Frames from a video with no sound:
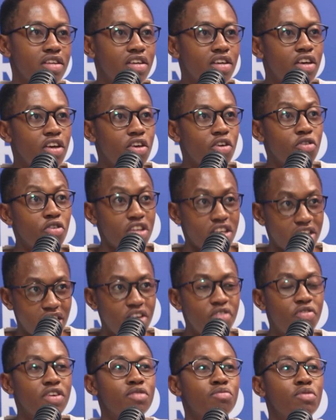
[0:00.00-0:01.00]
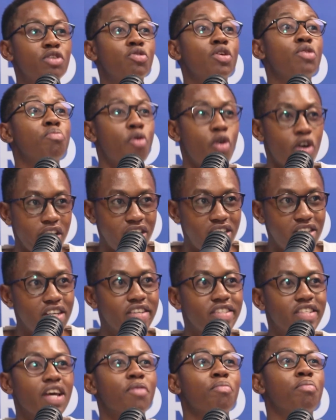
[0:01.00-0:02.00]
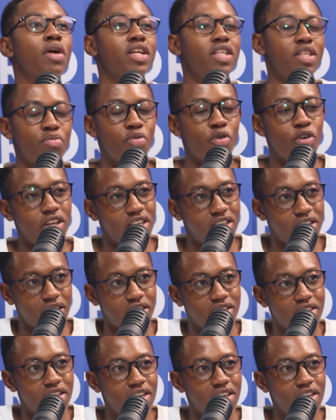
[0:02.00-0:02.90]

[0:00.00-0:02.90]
You know, there's a difference between politics and party politics.